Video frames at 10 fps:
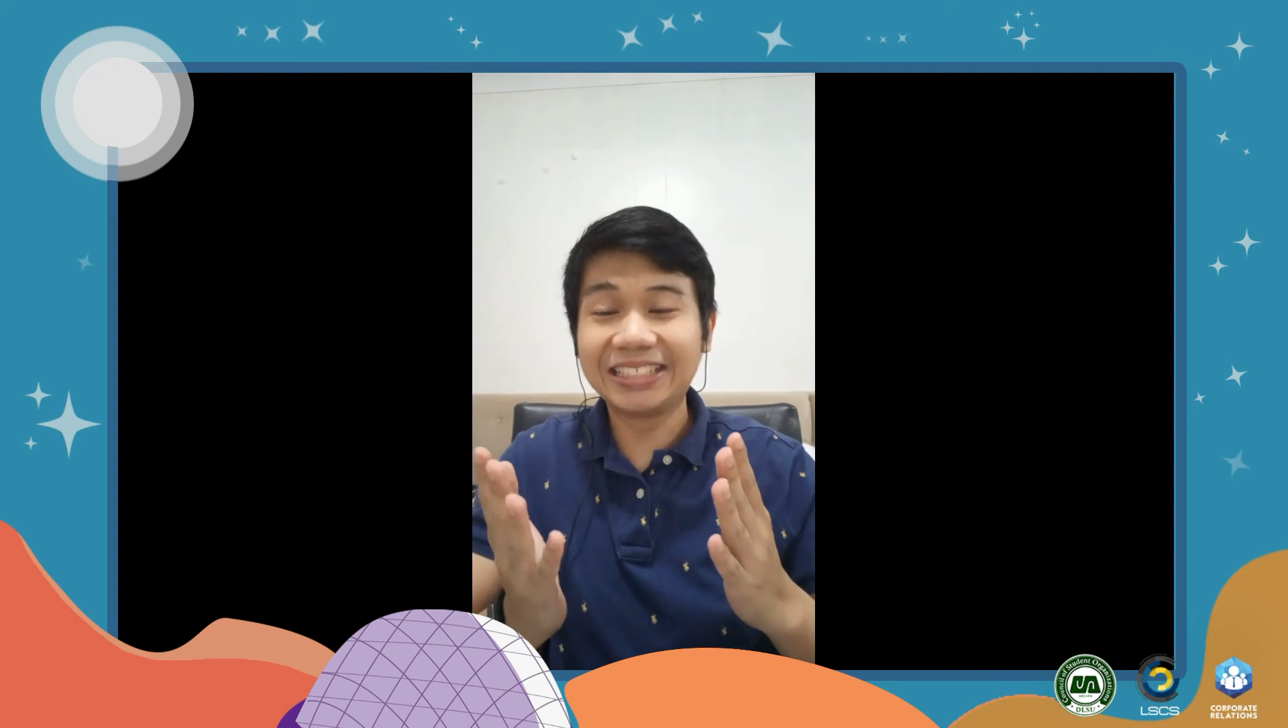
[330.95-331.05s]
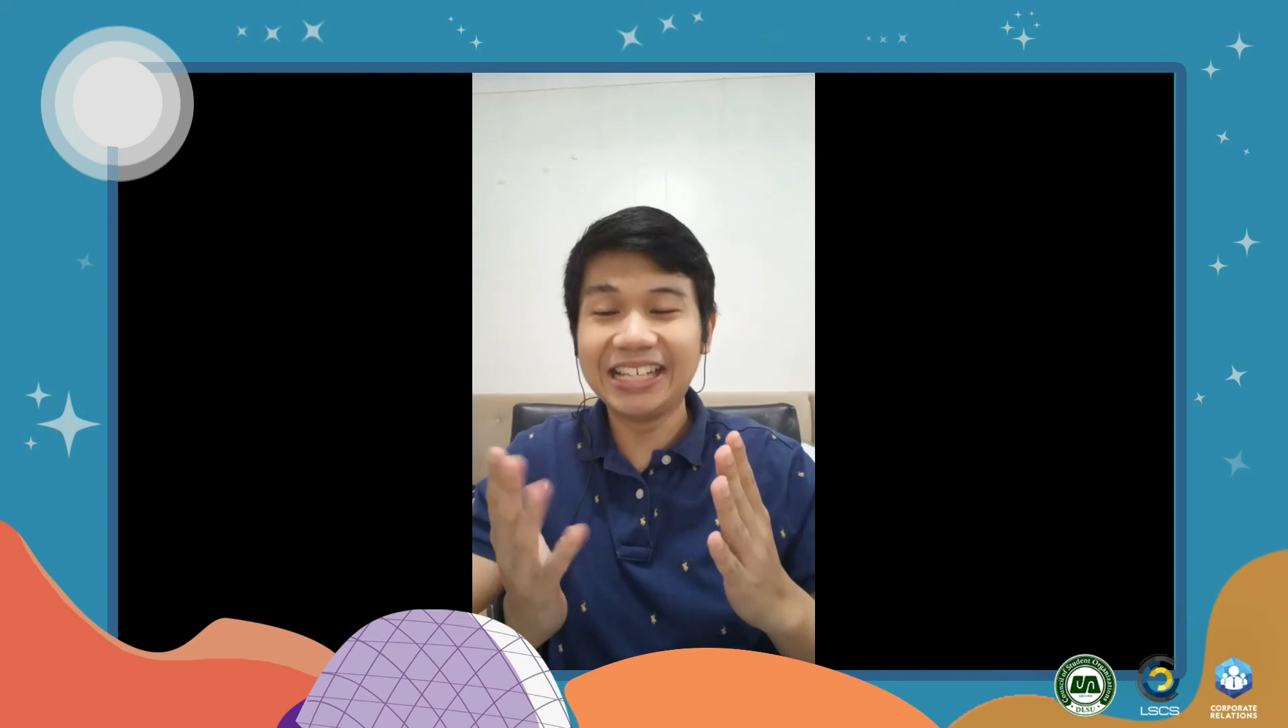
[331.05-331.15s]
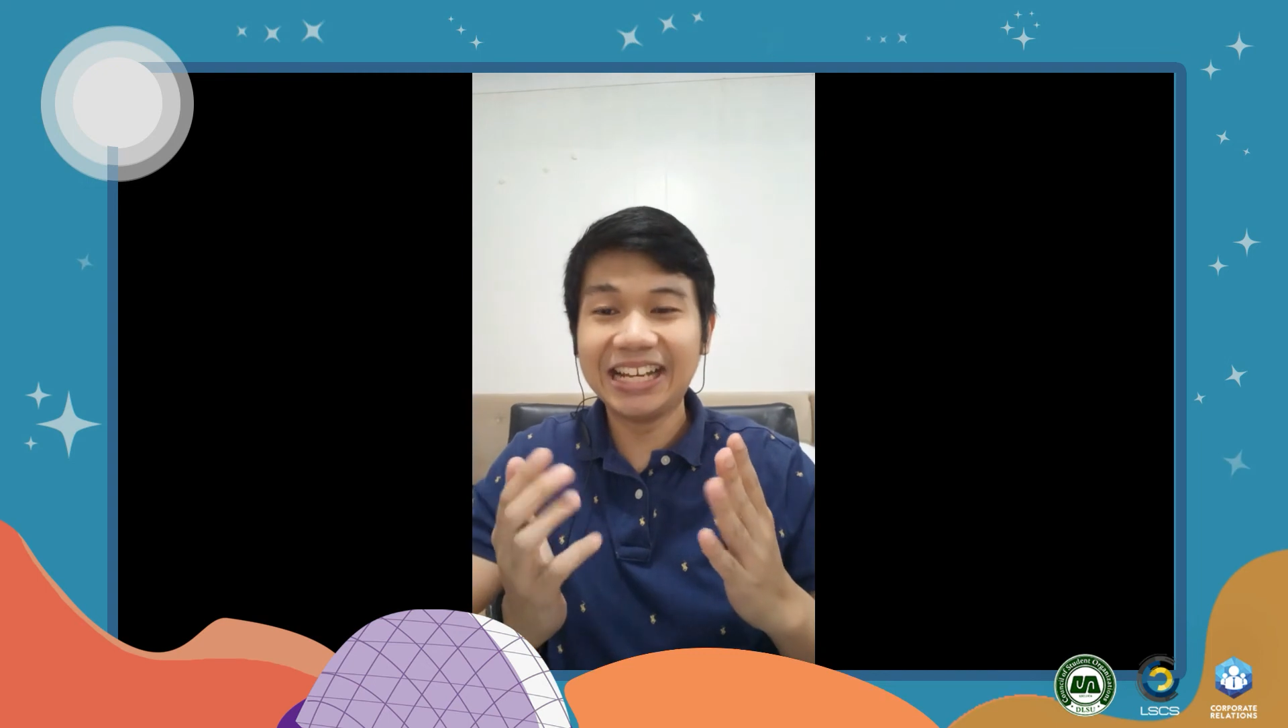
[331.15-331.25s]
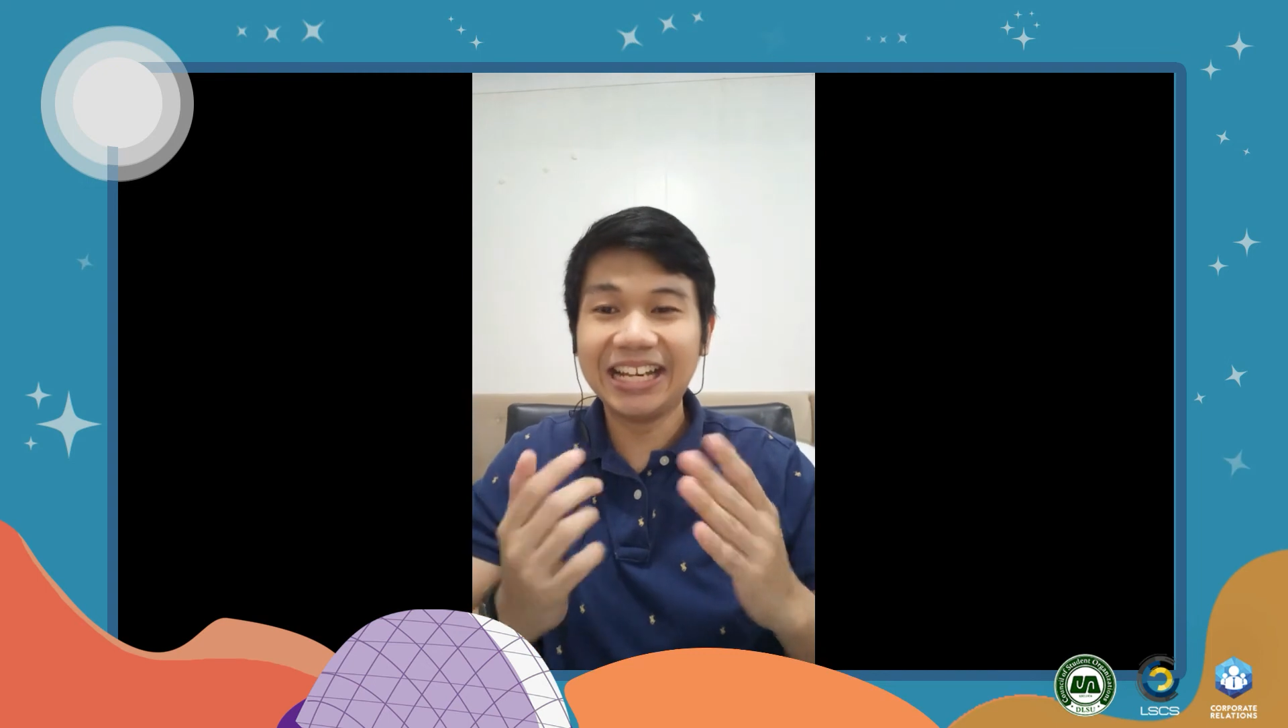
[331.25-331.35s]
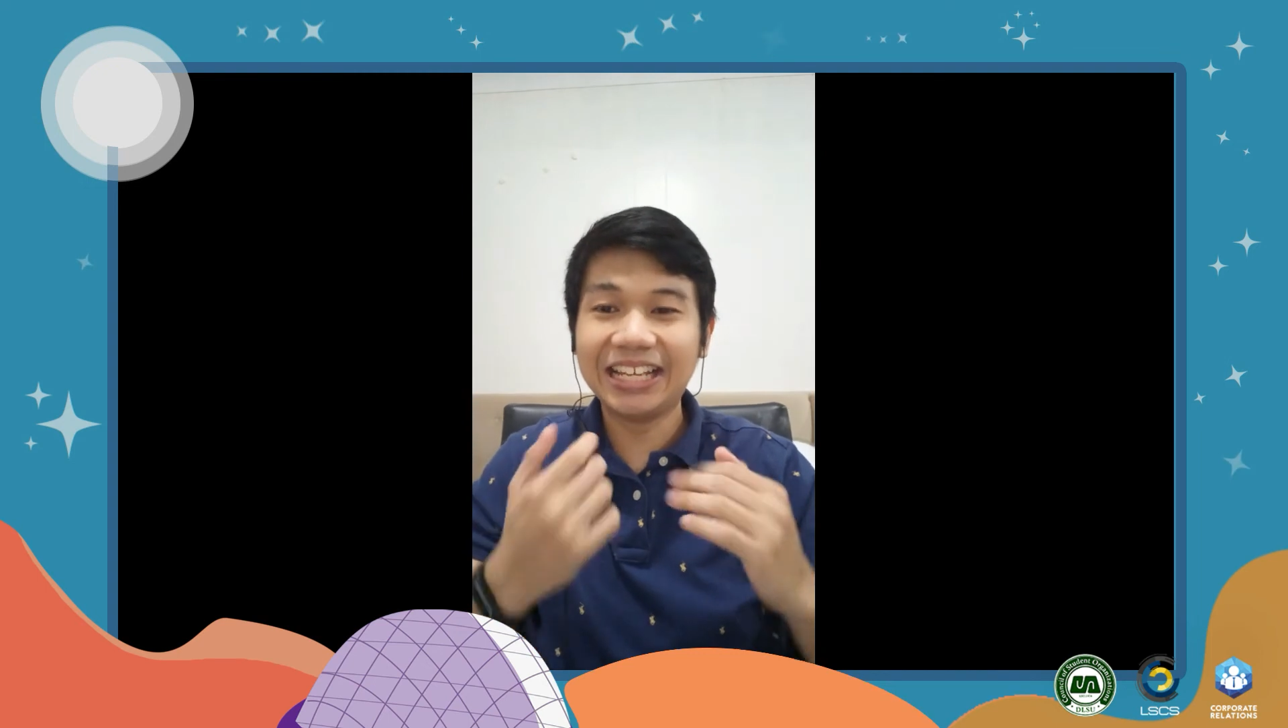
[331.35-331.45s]

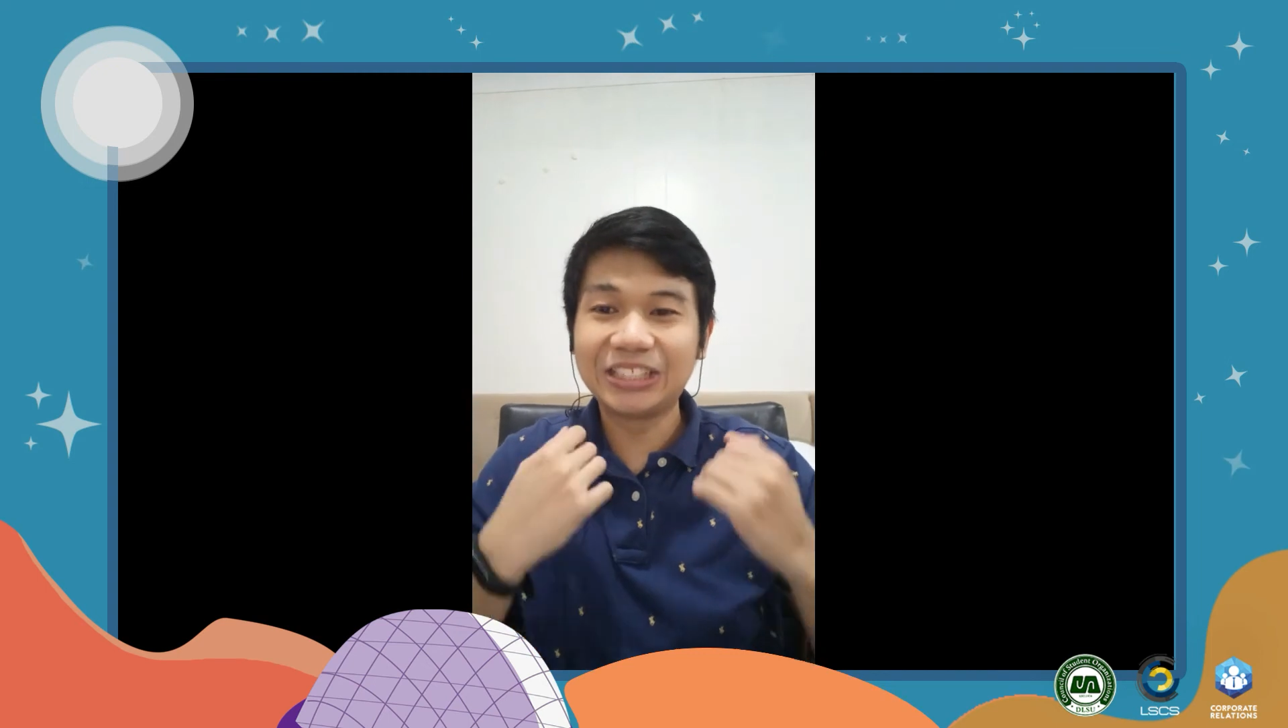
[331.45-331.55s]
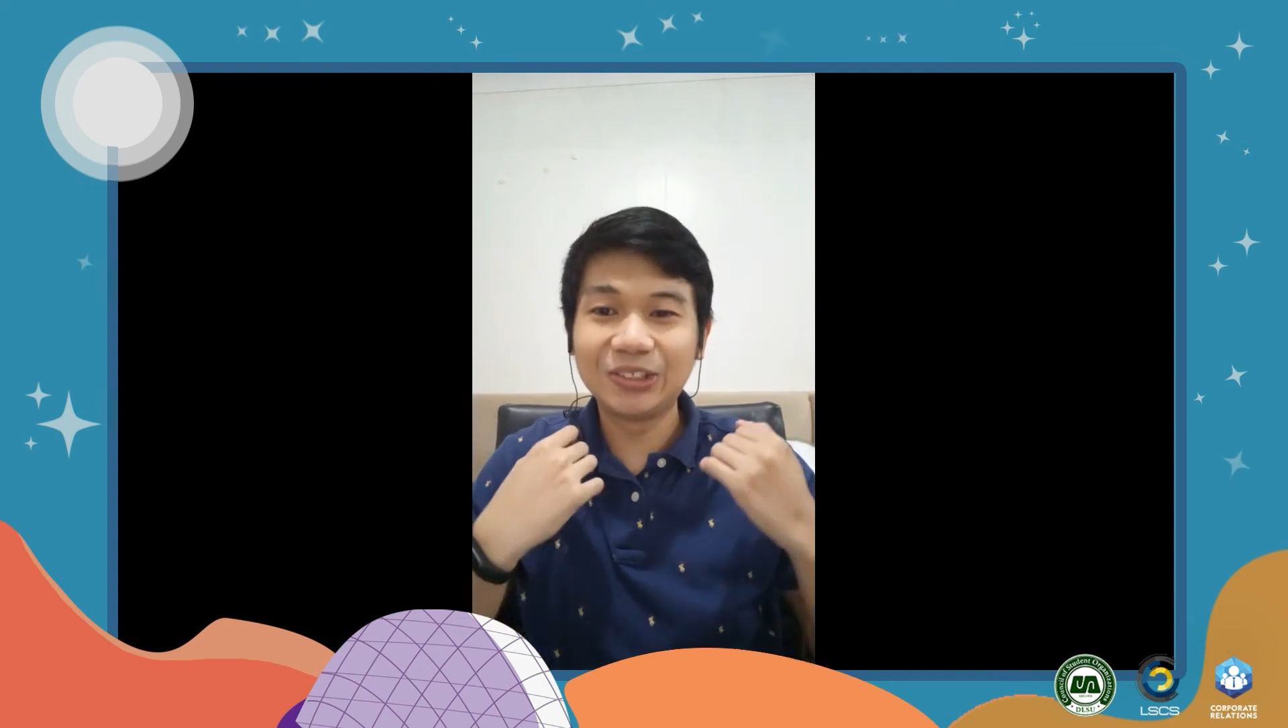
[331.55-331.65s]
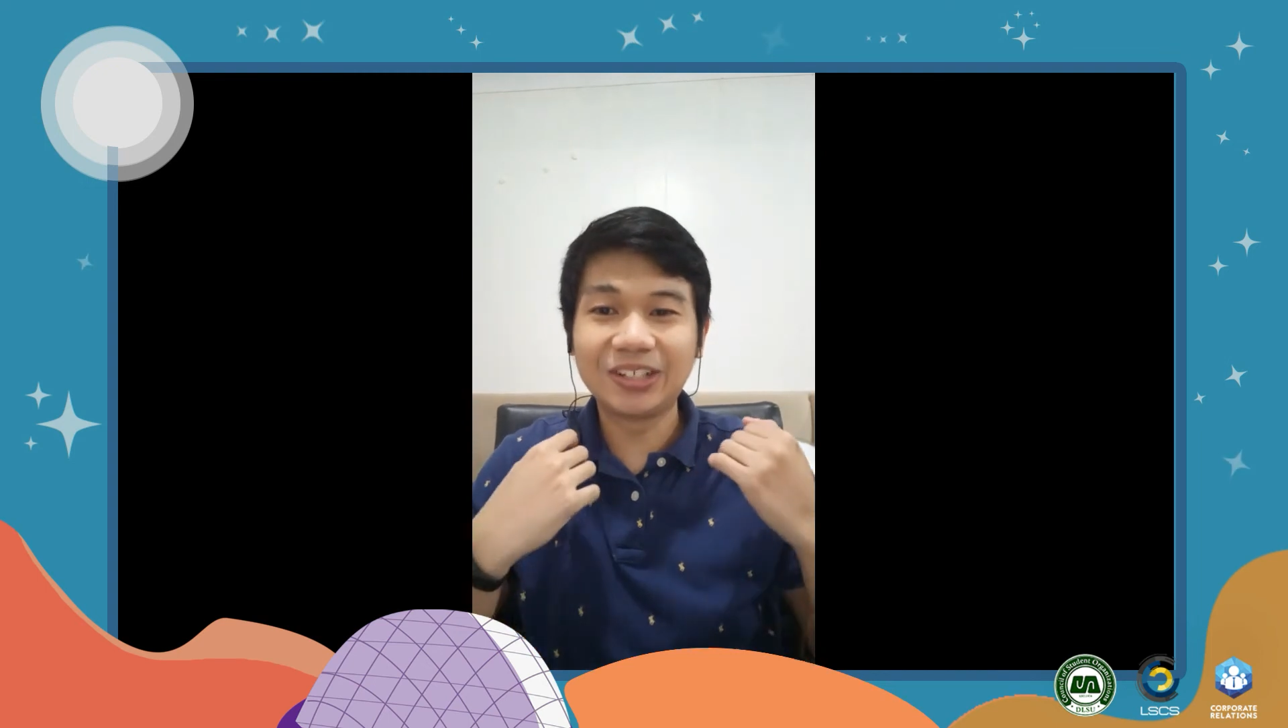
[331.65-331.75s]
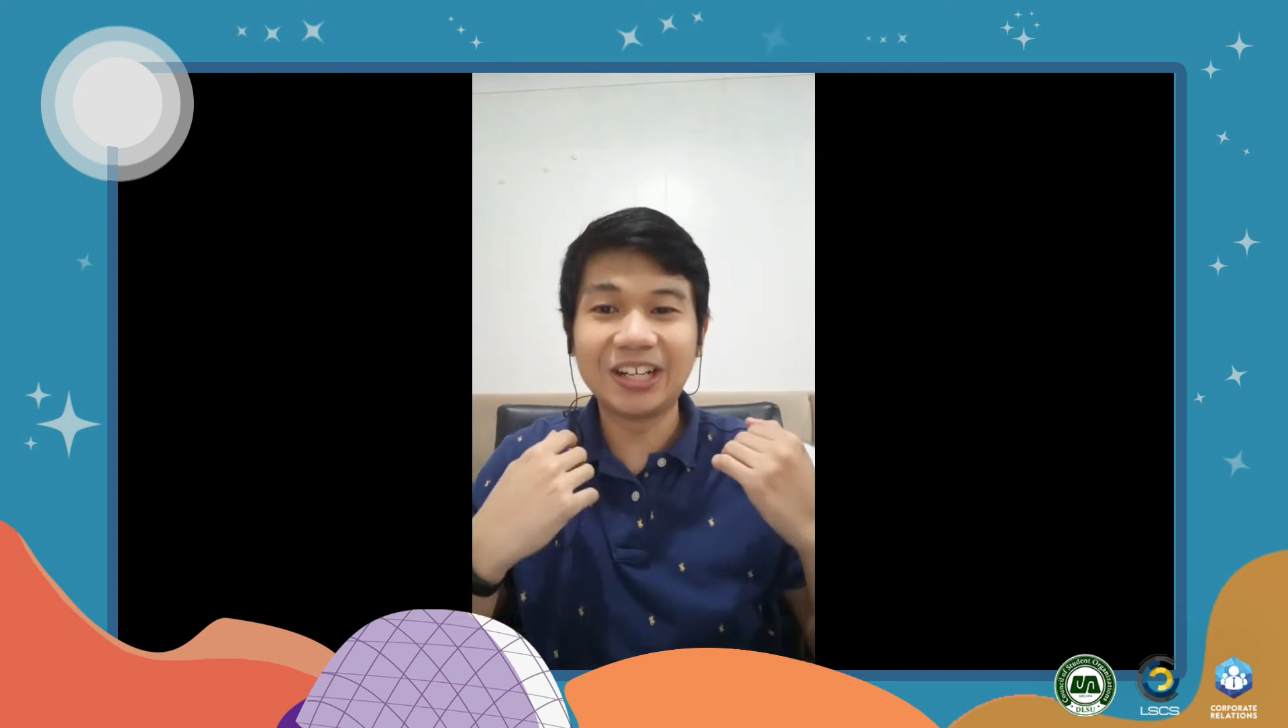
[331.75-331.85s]
DLSU